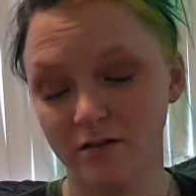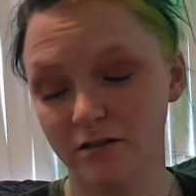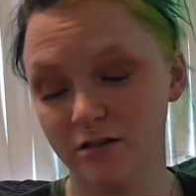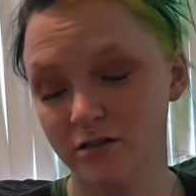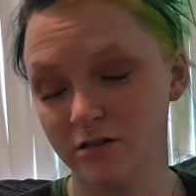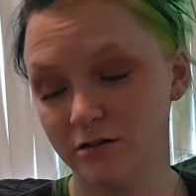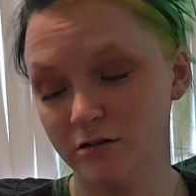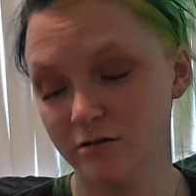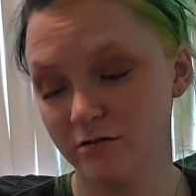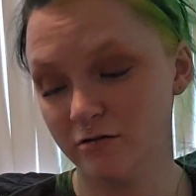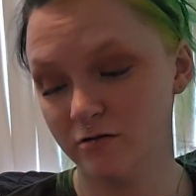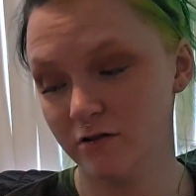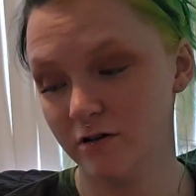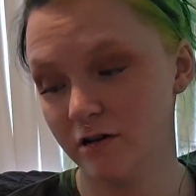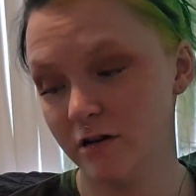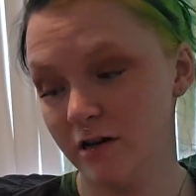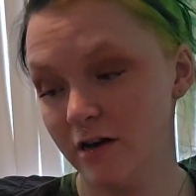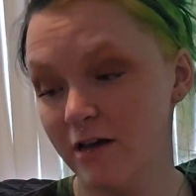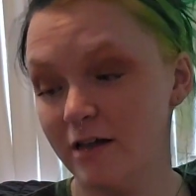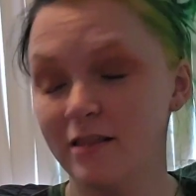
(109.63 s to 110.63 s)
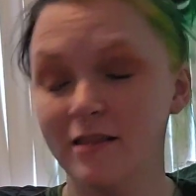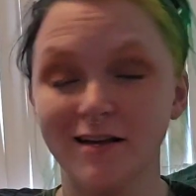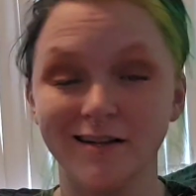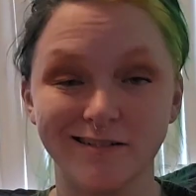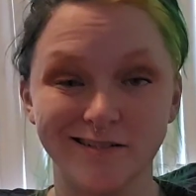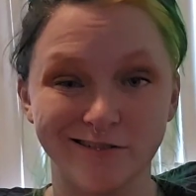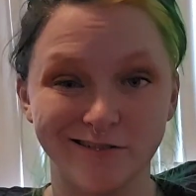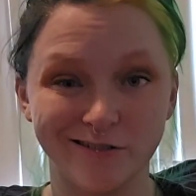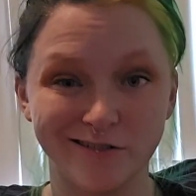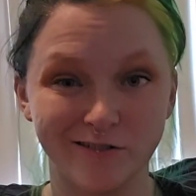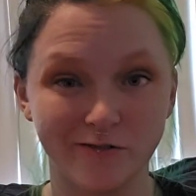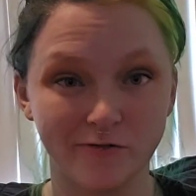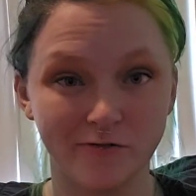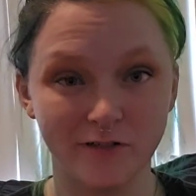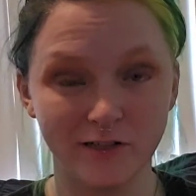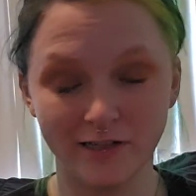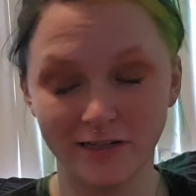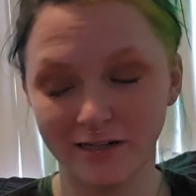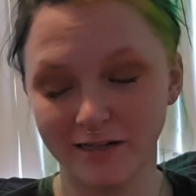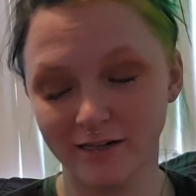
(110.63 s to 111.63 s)
So that's also
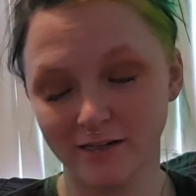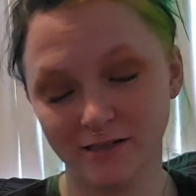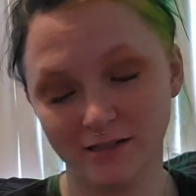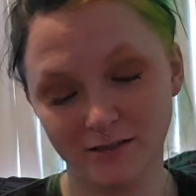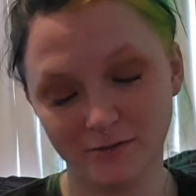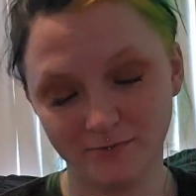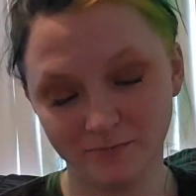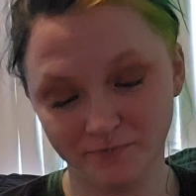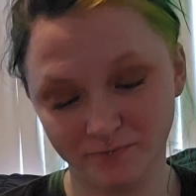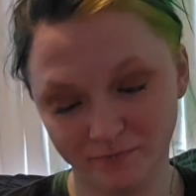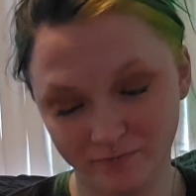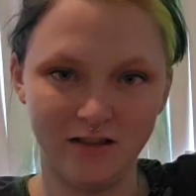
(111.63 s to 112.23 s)
really nice.